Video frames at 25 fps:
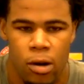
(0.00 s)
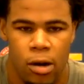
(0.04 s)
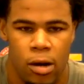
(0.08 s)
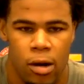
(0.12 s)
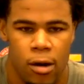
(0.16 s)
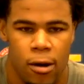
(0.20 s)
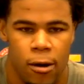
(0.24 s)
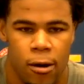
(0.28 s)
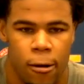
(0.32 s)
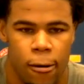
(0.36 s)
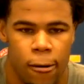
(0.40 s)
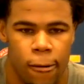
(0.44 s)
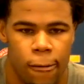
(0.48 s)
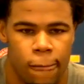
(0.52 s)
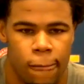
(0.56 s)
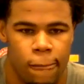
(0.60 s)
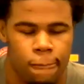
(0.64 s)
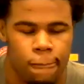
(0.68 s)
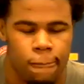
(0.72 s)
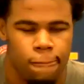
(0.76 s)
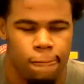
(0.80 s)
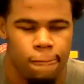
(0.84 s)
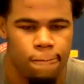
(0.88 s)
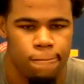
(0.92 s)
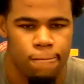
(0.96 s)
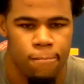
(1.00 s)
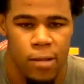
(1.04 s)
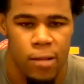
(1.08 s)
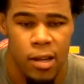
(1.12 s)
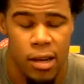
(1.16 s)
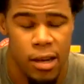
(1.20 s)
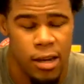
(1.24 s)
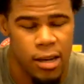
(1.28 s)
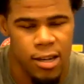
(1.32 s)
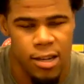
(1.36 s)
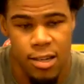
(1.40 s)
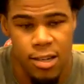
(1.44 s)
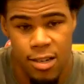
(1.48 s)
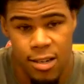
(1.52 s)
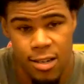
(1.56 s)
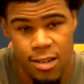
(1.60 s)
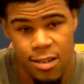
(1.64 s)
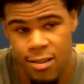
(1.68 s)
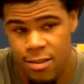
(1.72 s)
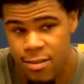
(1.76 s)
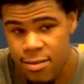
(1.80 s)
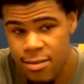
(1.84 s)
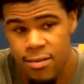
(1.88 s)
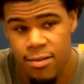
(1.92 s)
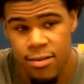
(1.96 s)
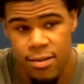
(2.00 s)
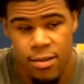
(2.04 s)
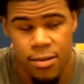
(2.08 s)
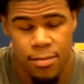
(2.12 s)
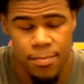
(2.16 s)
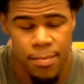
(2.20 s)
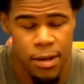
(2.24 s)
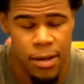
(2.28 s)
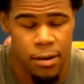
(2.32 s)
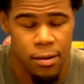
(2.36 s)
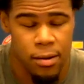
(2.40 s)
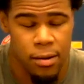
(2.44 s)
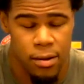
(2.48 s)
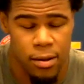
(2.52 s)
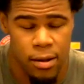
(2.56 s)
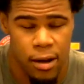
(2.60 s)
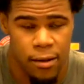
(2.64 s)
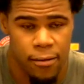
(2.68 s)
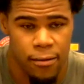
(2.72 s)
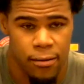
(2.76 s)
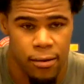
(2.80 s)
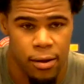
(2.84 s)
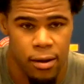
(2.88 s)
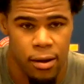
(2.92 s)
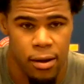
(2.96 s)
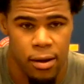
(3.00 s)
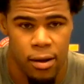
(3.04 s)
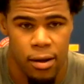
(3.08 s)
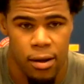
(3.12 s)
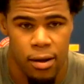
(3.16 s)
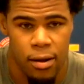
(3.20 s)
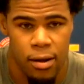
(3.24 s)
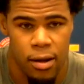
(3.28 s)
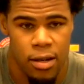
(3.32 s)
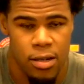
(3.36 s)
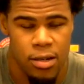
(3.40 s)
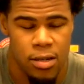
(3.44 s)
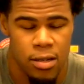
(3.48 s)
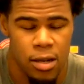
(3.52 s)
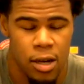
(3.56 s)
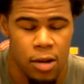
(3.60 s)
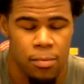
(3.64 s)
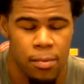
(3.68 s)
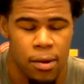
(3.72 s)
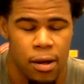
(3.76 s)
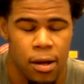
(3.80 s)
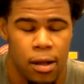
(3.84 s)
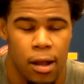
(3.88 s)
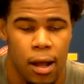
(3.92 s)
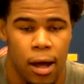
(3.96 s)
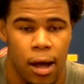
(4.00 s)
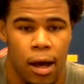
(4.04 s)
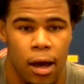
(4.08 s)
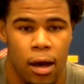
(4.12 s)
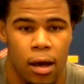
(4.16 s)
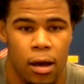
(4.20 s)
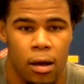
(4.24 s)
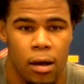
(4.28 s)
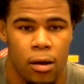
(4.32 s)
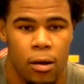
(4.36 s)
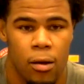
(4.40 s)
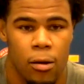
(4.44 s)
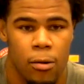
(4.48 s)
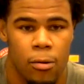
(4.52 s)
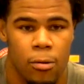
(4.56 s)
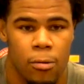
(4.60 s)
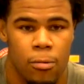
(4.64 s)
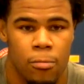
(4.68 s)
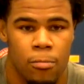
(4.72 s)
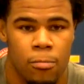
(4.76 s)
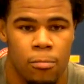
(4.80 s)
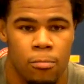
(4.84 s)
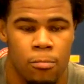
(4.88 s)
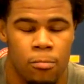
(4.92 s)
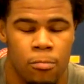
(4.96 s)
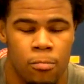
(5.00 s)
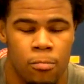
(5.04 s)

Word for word: uh, Ish. He's been definitely Ish has helped me a lot. Um,